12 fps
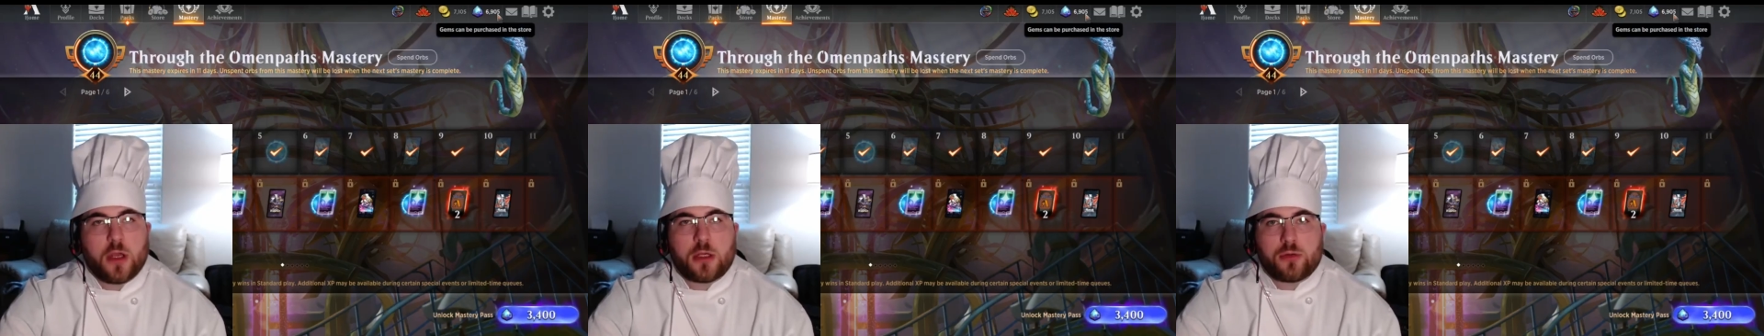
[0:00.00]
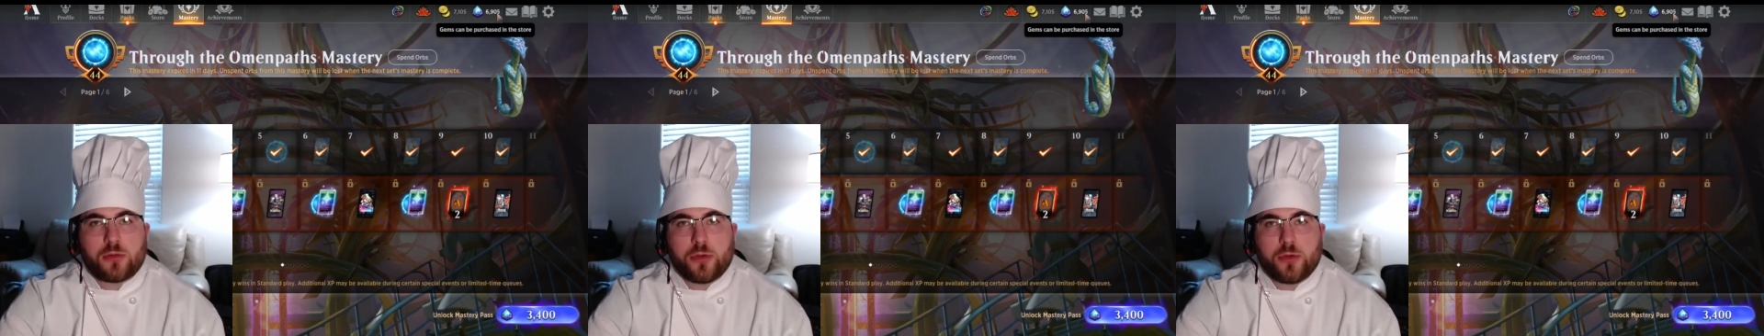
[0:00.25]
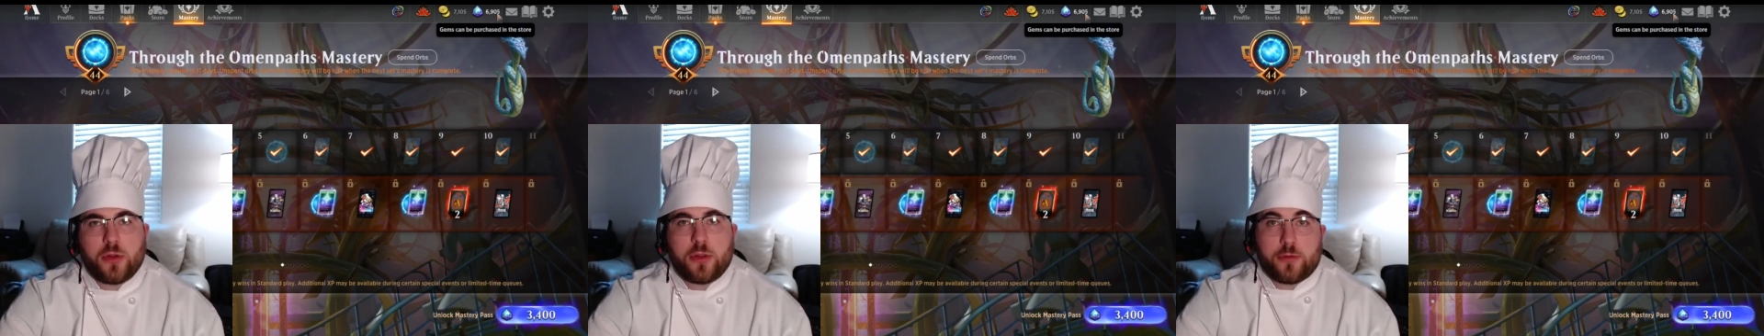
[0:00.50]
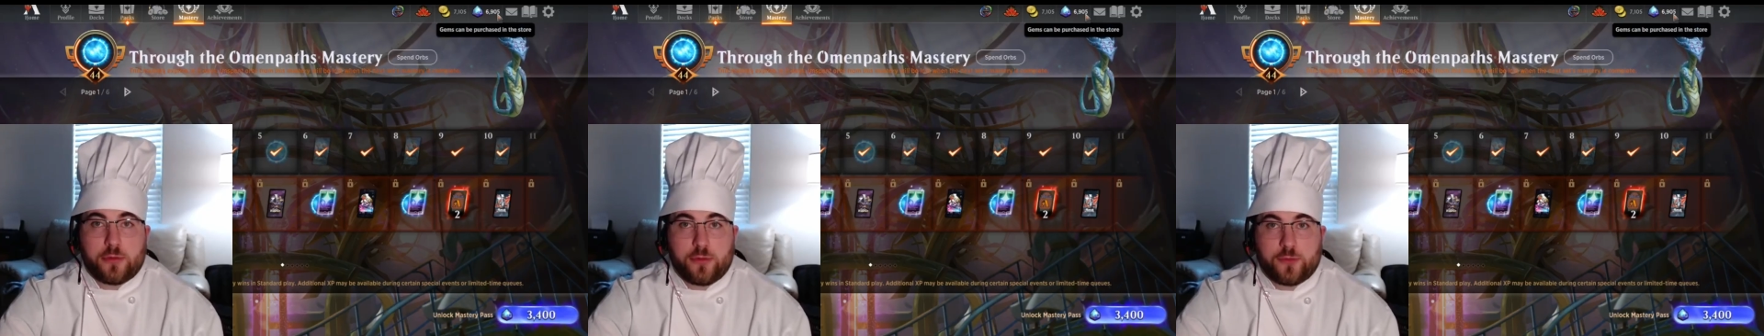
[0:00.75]
accrued
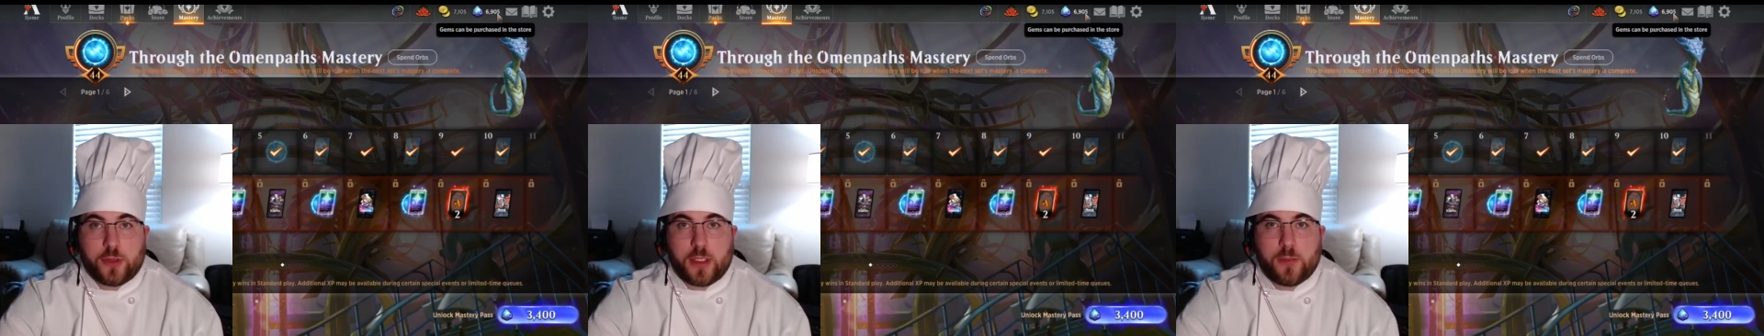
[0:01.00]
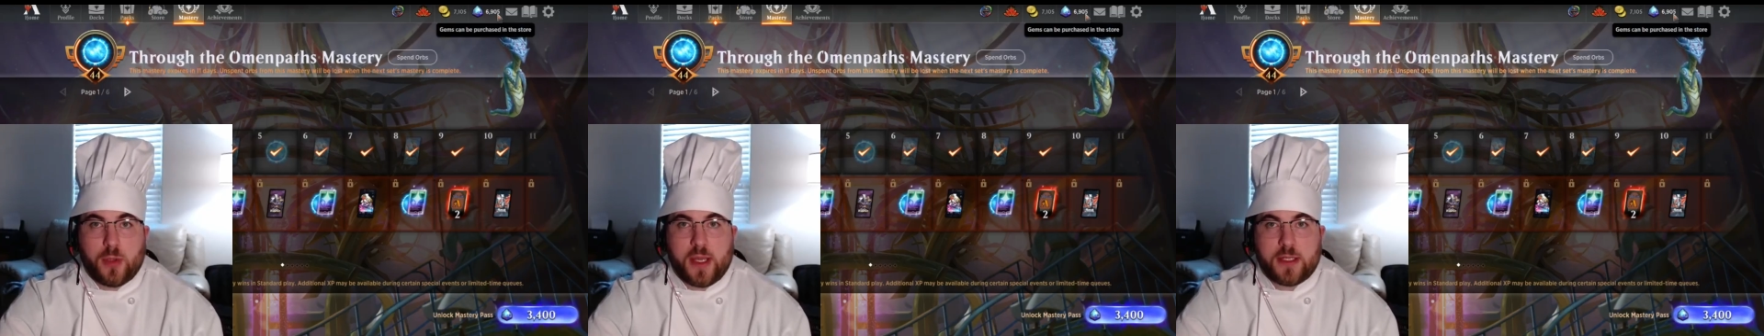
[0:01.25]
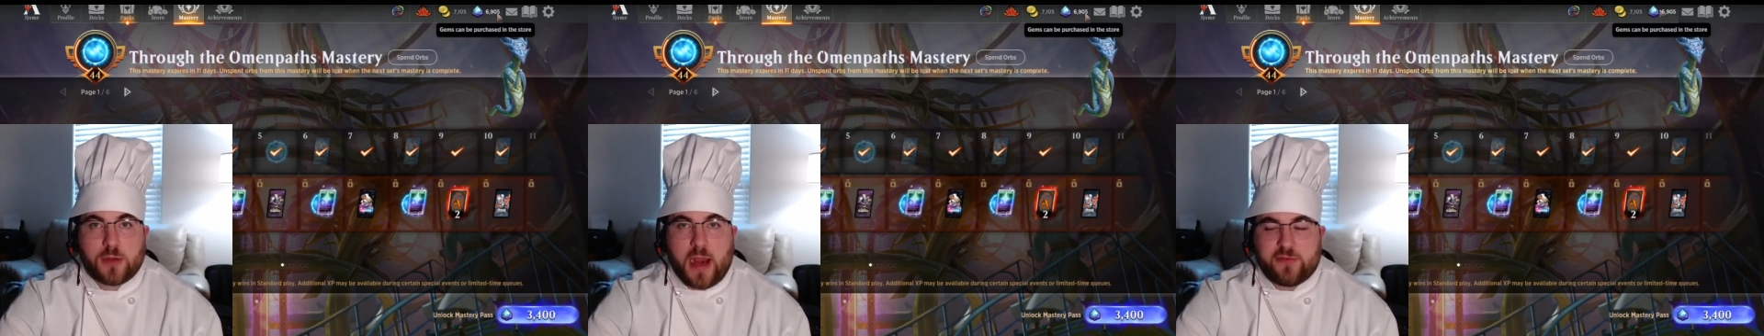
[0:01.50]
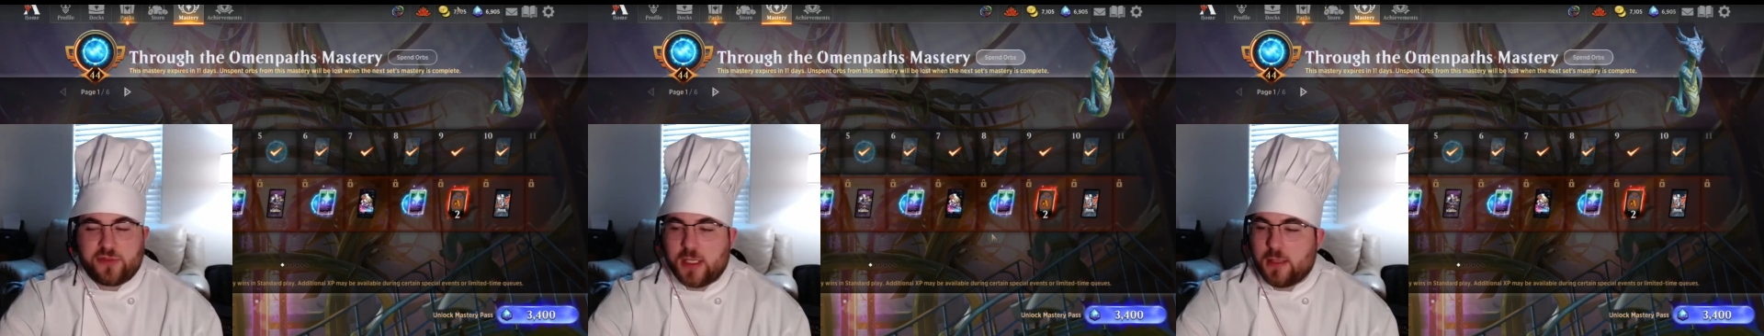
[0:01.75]
through free-to-play
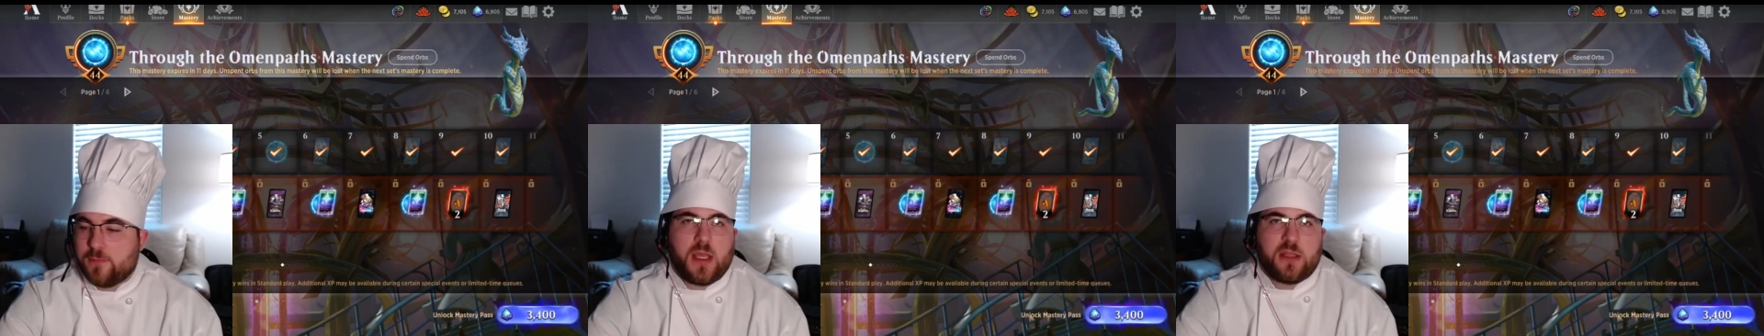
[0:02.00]
drafting